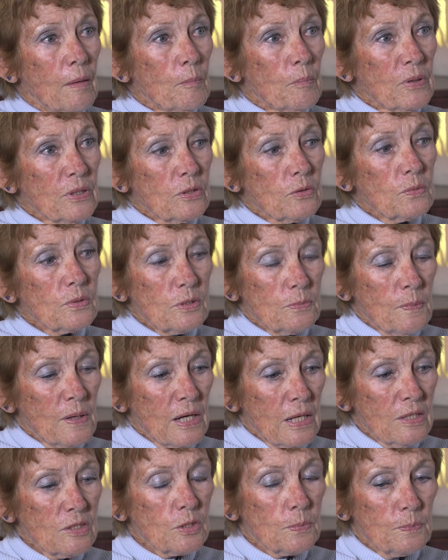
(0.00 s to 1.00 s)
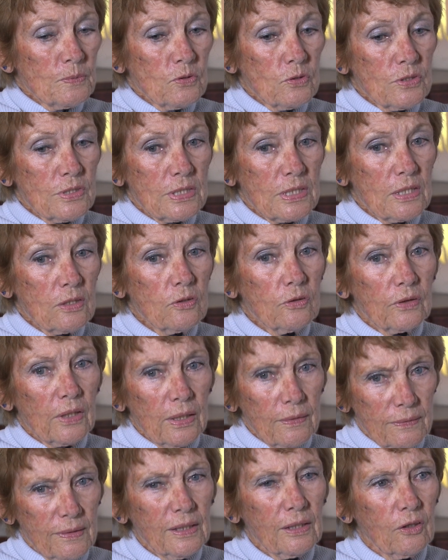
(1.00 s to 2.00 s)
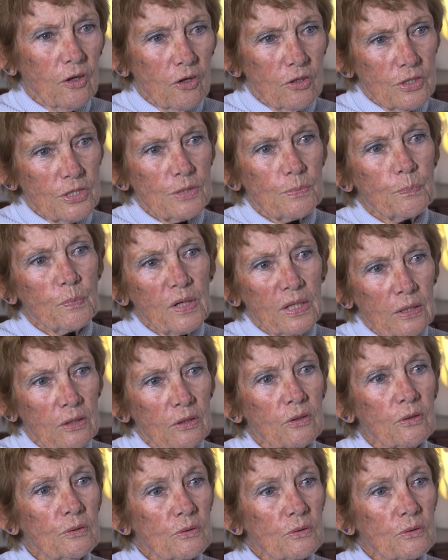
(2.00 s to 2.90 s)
but it was my husband who said, look, I think God is bringing